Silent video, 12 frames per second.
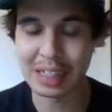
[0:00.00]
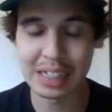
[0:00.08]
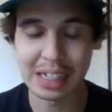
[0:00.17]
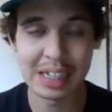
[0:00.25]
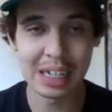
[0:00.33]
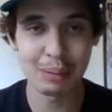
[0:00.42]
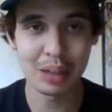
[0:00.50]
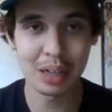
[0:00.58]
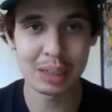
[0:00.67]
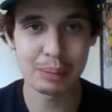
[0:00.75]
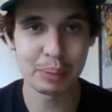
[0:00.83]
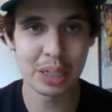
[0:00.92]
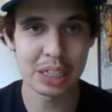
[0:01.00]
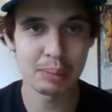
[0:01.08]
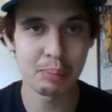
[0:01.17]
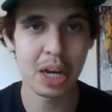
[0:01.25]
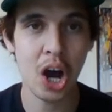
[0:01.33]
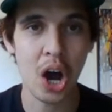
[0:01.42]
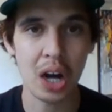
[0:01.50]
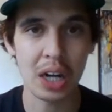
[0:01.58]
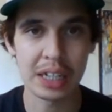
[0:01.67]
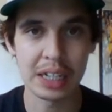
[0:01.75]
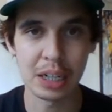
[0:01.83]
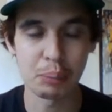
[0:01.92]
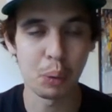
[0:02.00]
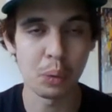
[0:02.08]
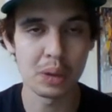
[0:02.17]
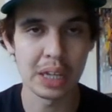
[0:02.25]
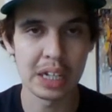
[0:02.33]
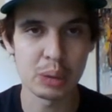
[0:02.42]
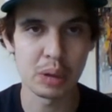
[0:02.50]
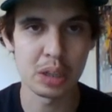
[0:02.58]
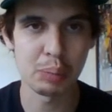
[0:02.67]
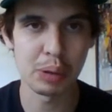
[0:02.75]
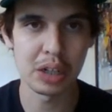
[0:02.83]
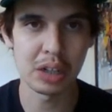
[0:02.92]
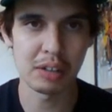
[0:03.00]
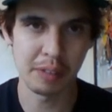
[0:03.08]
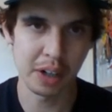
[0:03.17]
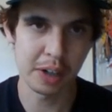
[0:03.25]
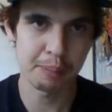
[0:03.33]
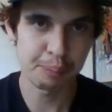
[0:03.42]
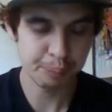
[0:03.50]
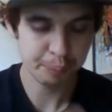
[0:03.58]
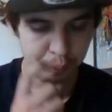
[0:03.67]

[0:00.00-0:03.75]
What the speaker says: I did think about that as potentially my hot take or bold take, as well as Brady Oliveira